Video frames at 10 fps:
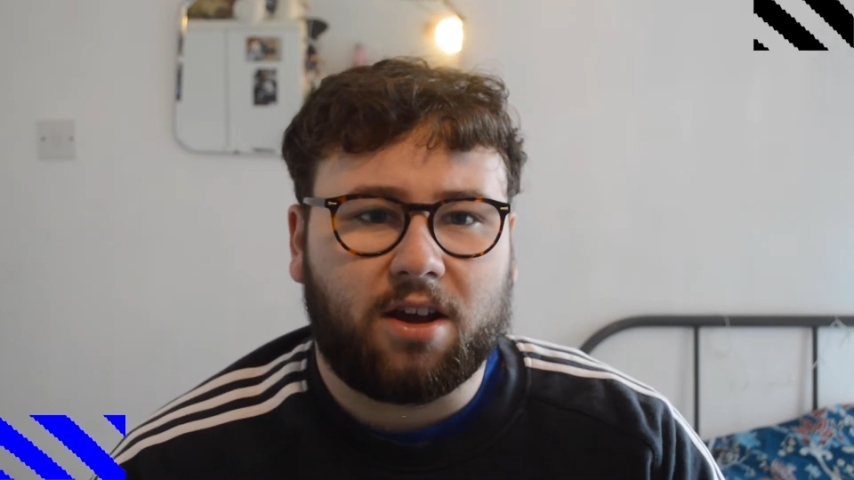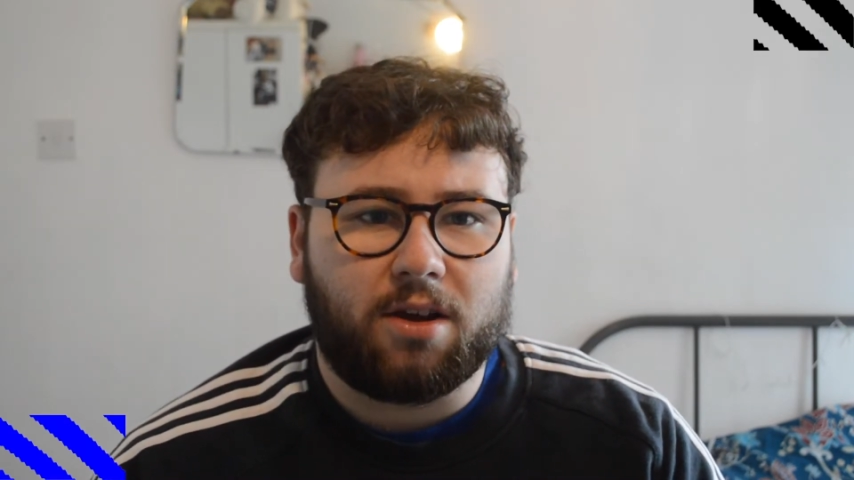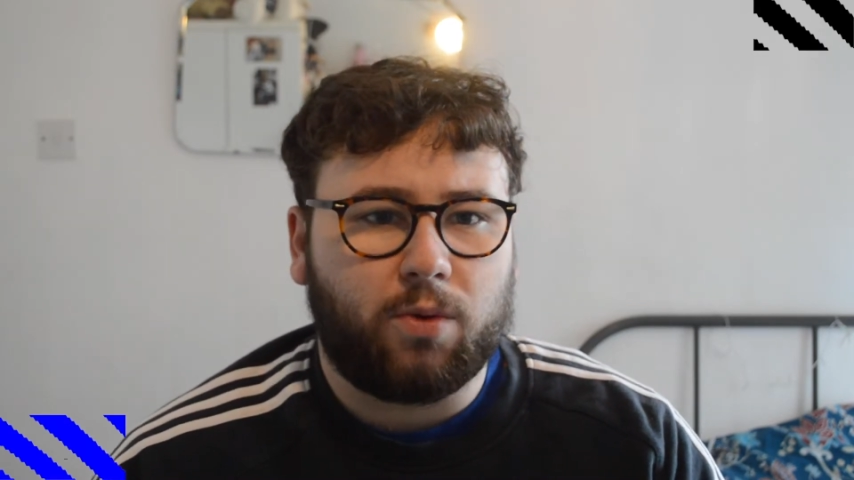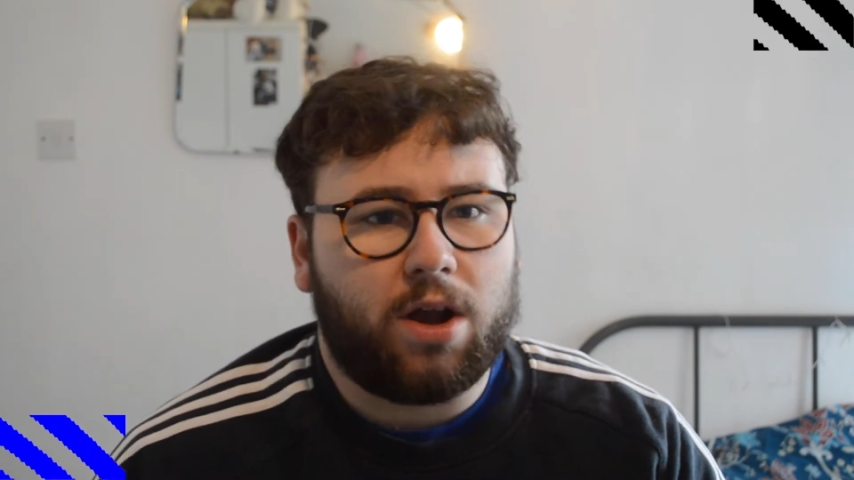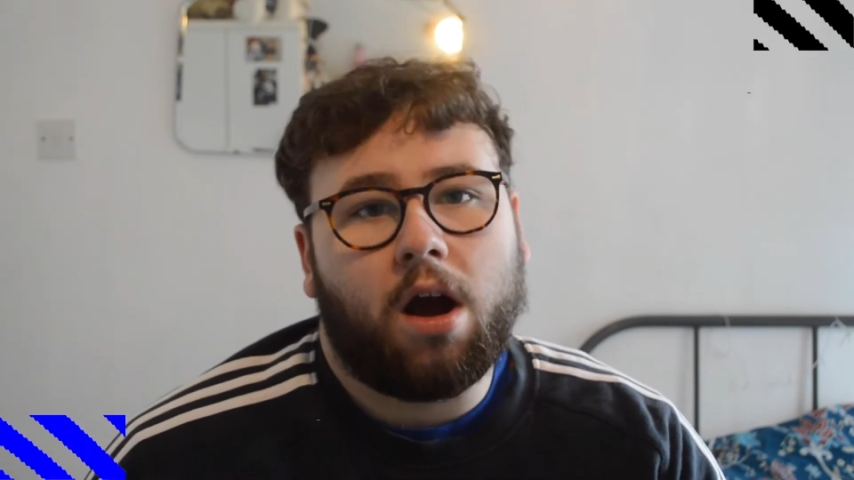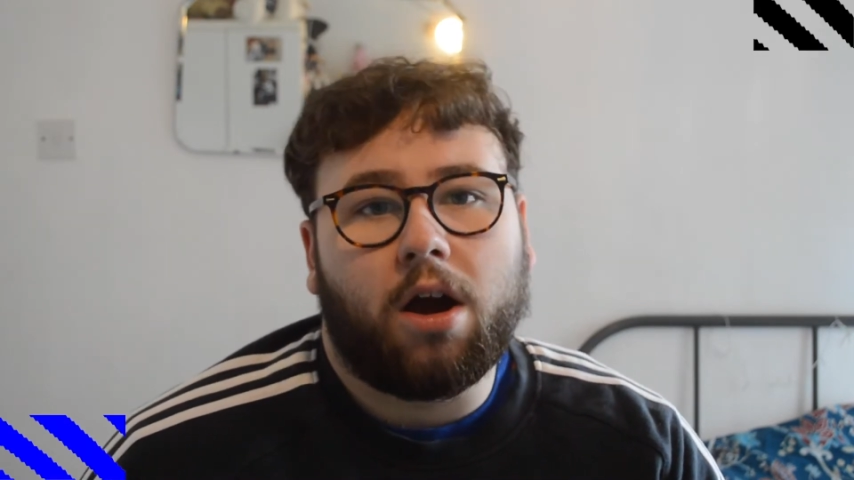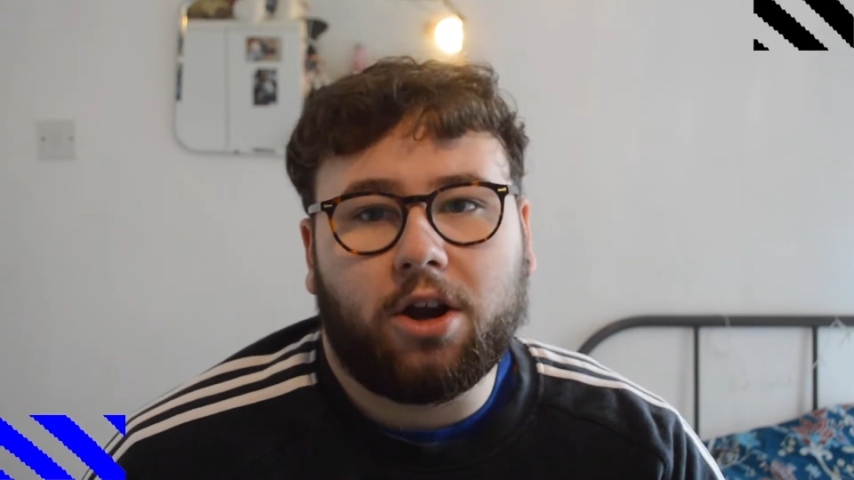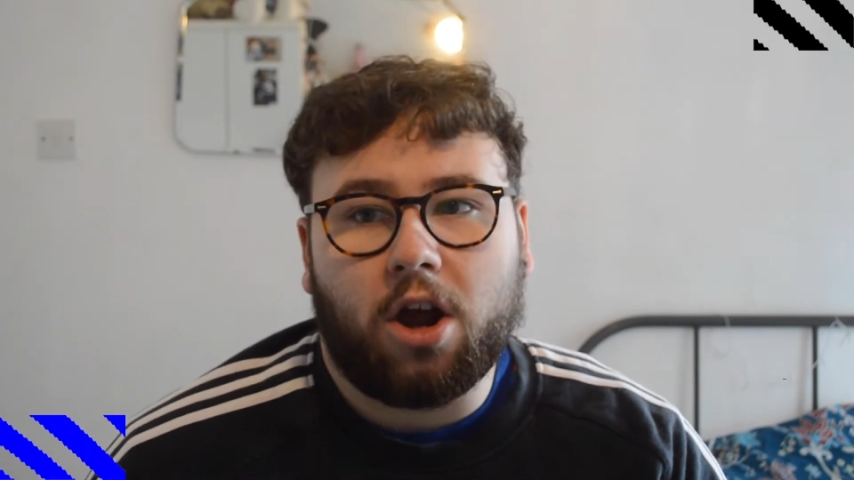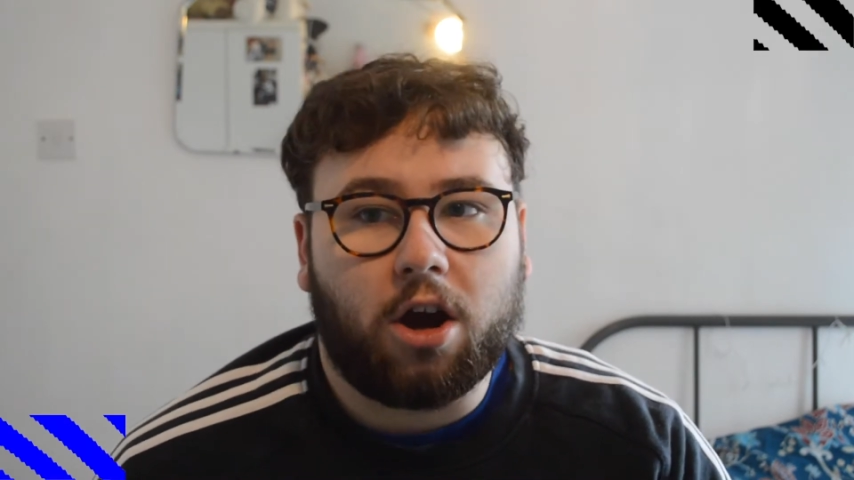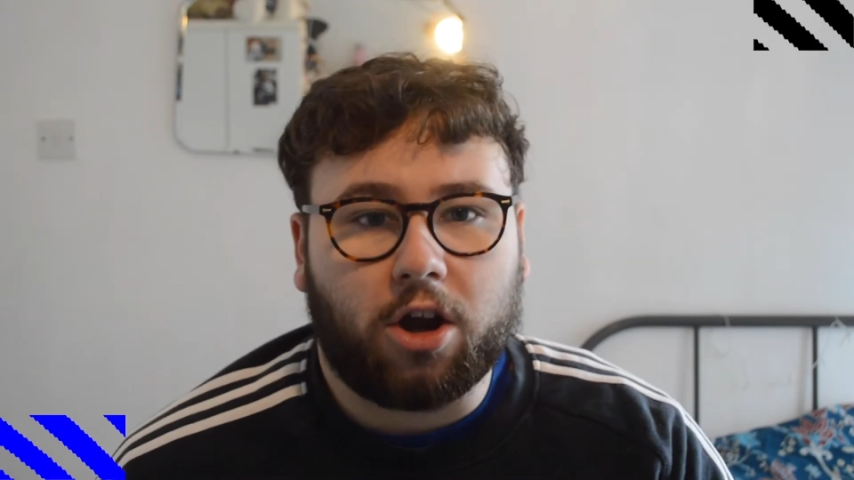like, we can't
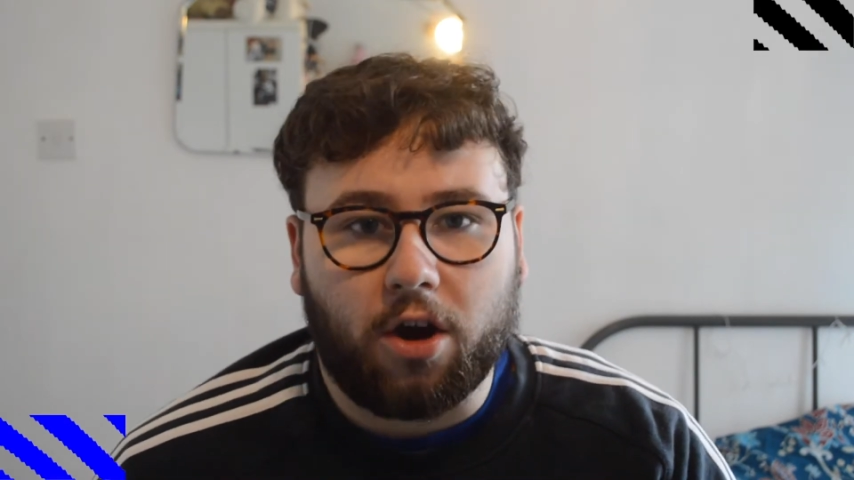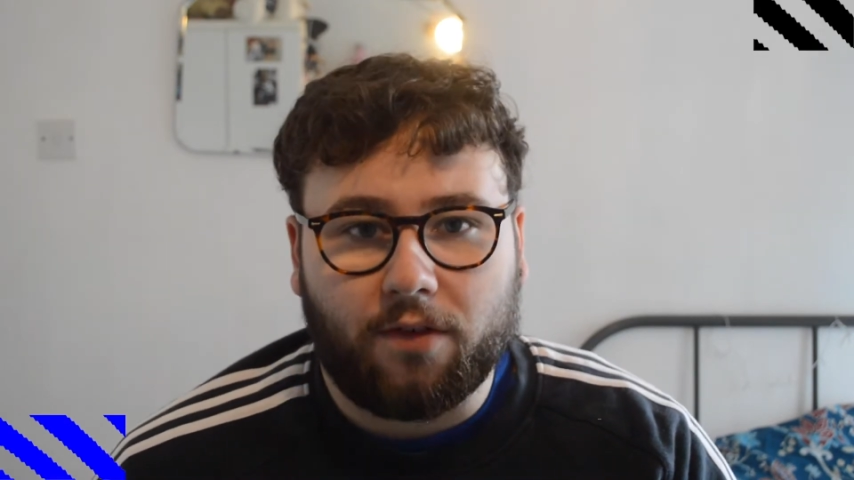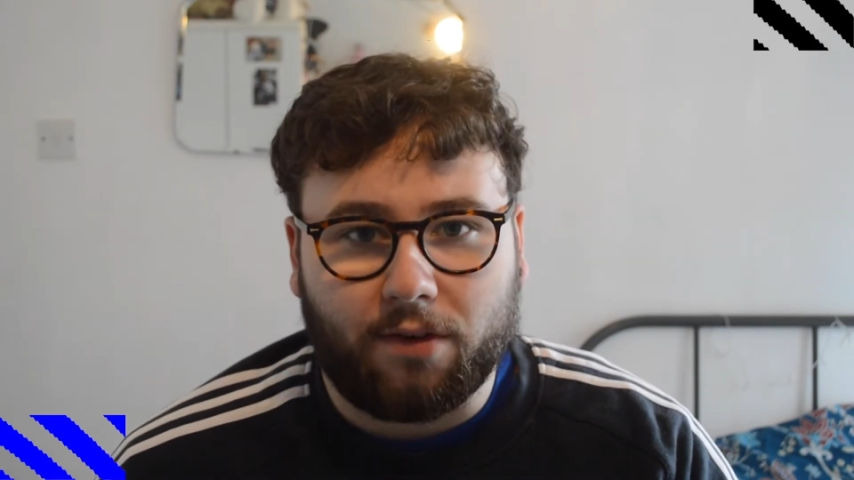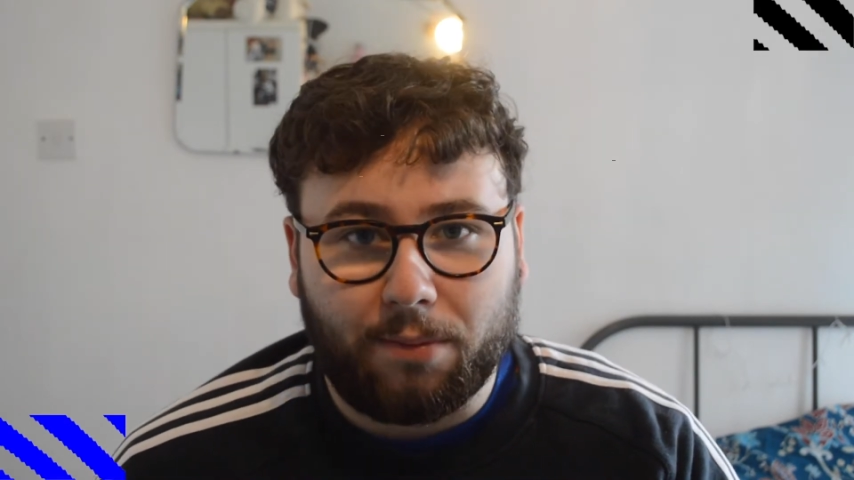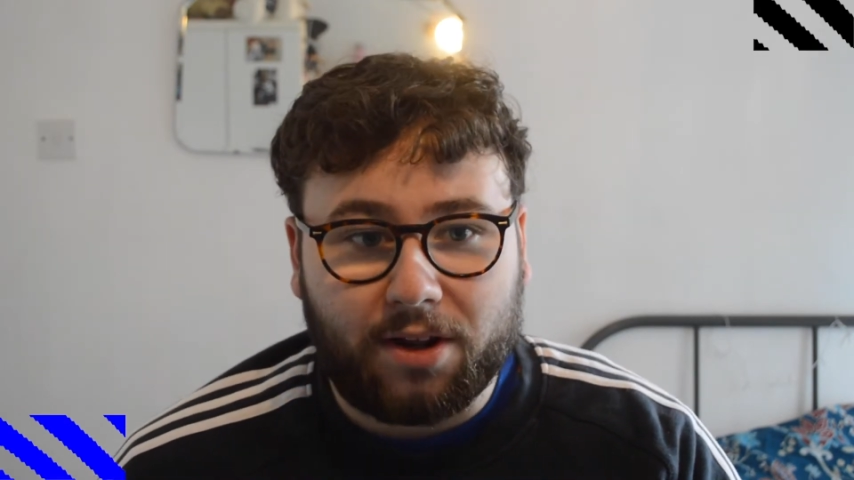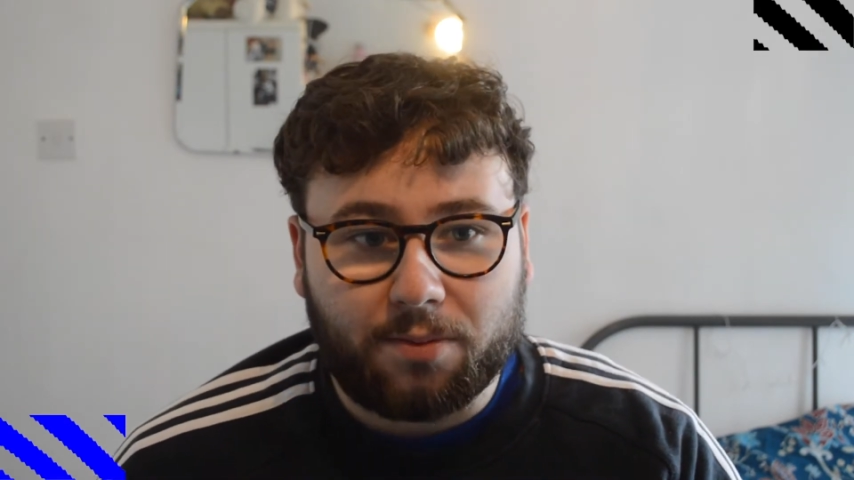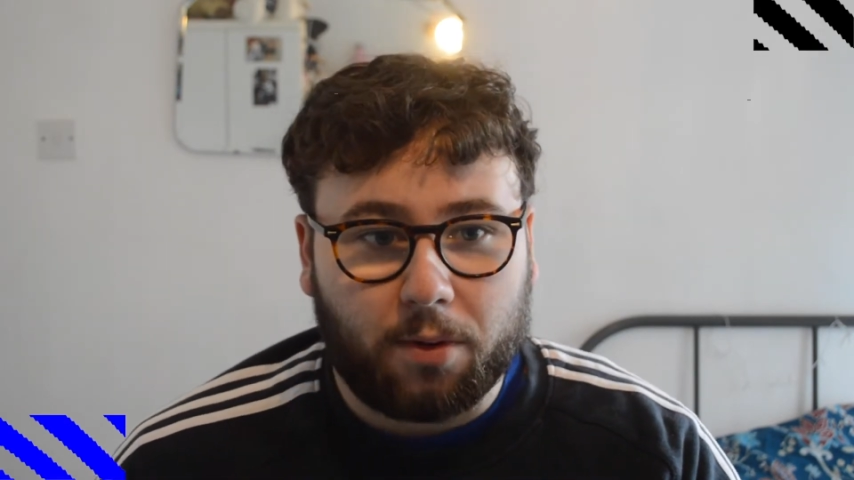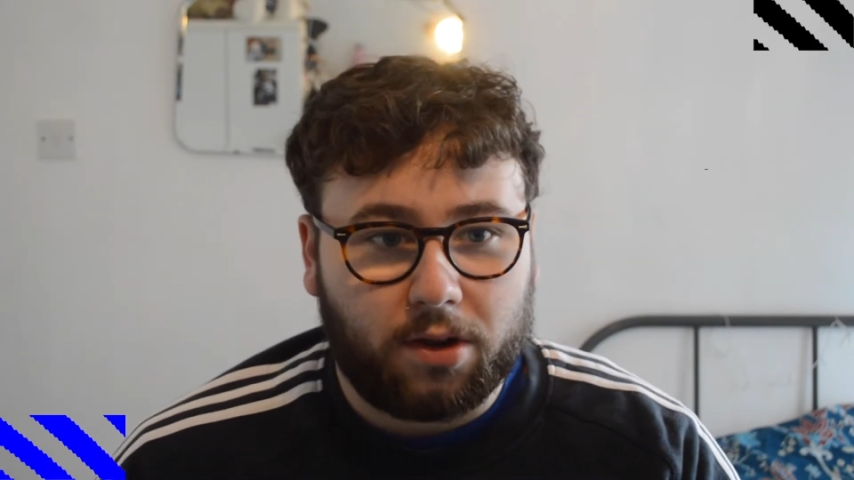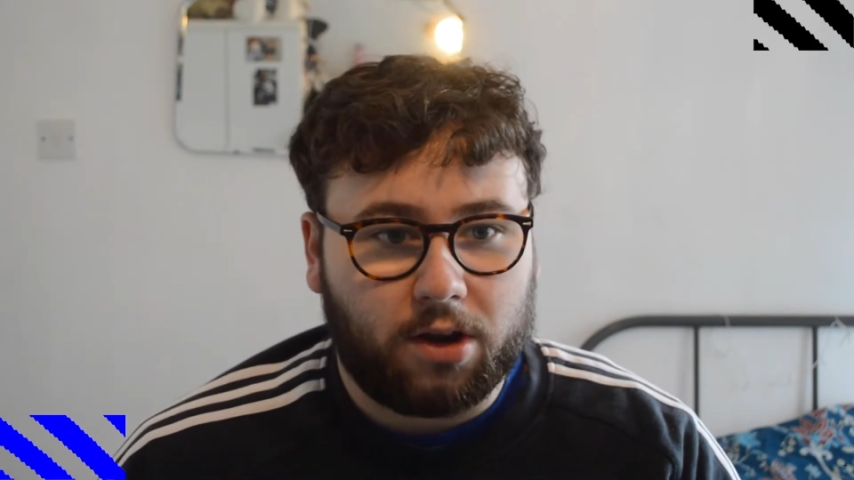not go for him at this point.